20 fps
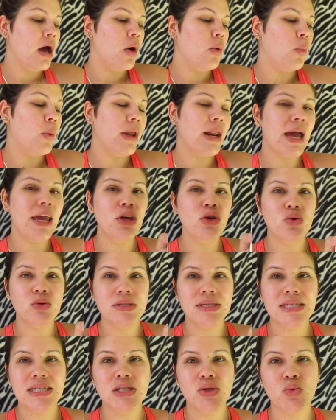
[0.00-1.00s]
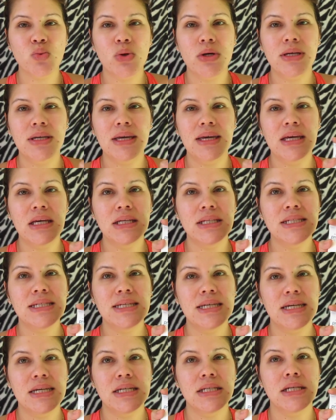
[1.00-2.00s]
When I used this one, it
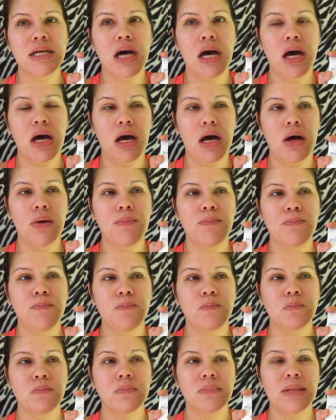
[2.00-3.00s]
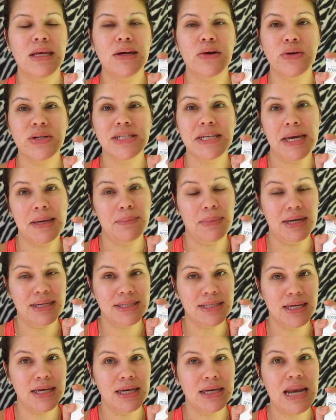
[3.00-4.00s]
did irritate my
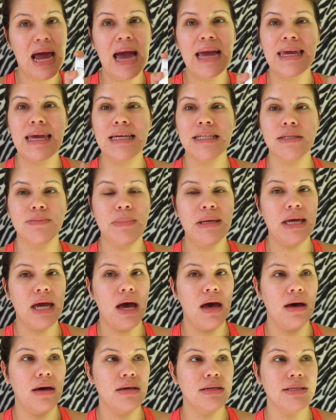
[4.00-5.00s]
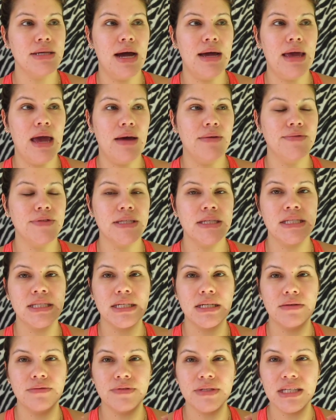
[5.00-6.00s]
skin, I guess because I have
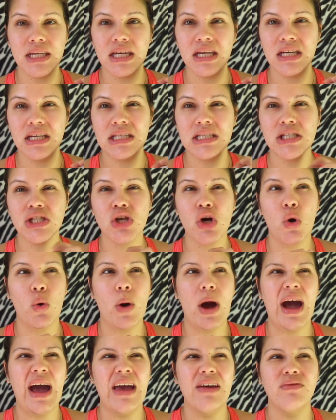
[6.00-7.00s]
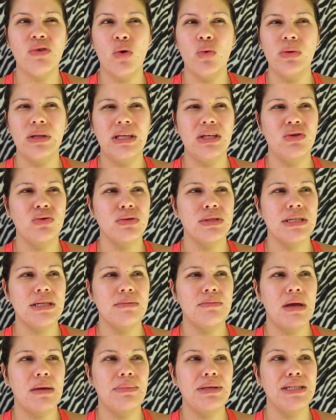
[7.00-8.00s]
sensitive skin, so I've only used
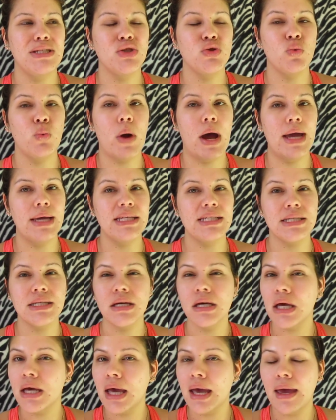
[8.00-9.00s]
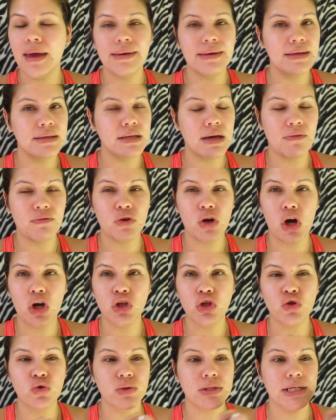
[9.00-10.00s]
it maybe twice, and I've
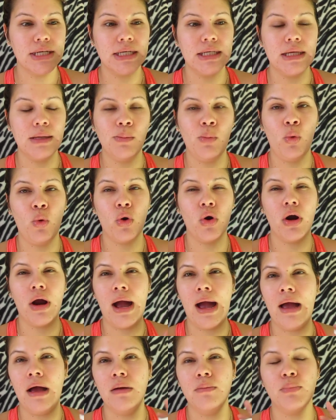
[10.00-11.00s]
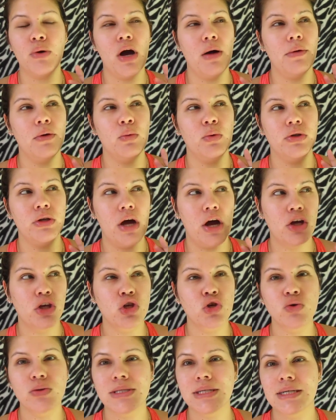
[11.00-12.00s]
not used it anymore. I probably will not
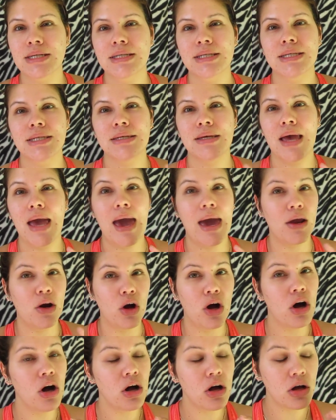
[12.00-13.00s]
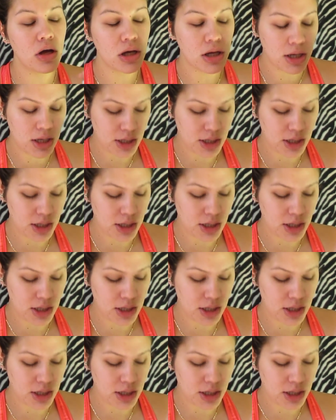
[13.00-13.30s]
use it at all.